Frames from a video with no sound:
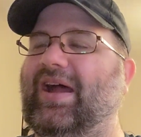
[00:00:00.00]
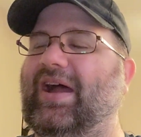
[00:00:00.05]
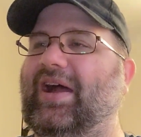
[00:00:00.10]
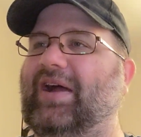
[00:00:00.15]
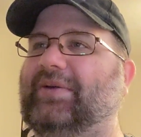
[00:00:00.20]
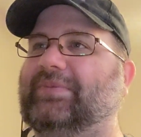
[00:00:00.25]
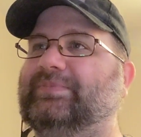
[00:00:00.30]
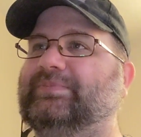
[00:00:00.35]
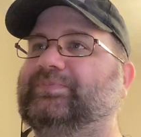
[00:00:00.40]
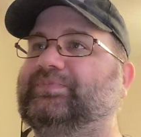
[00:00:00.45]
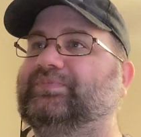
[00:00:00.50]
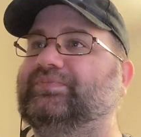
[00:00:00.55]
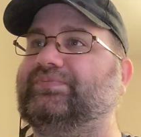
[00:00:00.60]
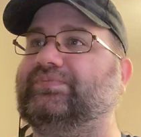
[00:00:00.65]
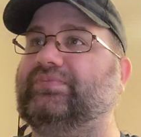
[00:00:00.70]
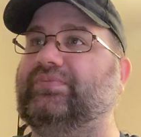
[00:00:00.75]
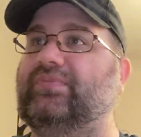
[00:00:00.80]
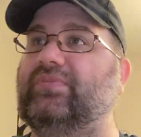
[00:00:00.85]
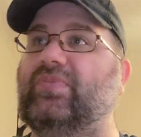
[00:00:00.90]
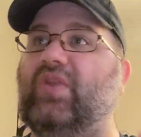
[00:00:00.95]
Um,
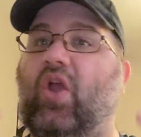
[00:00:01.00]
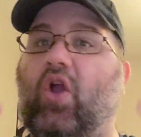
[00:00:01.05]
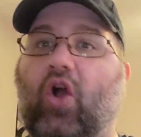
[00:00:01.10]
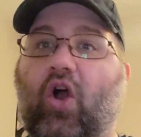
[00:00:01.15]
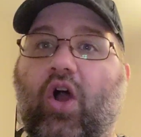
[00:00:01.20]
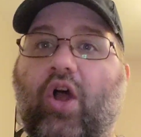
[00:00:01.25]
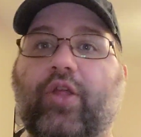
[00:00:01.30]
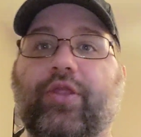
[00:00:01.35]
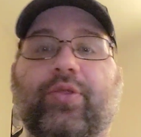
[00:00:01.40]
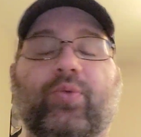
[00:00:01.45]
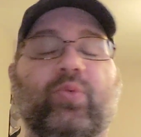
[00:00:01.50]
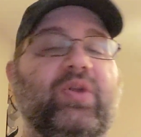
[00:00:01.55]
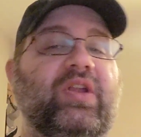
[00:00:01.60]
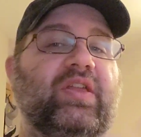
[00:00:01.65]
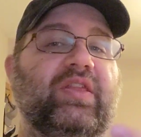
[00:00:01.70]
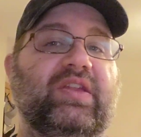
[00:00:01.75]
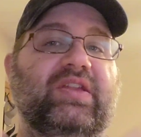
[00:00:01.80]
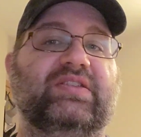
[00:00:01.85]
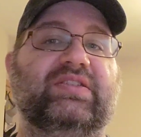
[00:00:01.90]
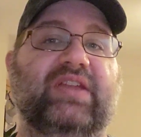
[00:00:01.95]
all
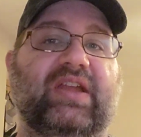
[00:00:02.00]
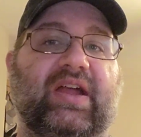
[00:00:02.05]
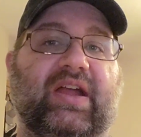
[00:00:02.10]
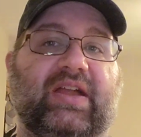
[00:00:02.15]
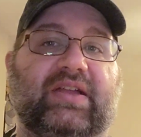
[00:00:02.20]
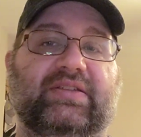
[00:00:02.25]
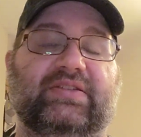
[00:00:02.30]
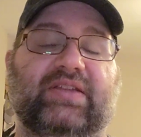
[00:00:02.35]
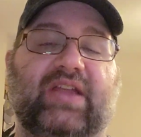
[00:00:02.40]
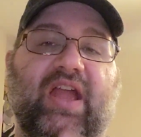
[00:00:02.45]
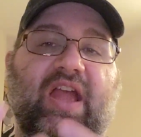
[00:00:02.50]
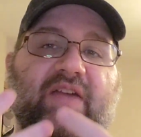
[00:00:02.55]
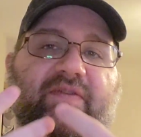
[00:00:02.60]
three of these guys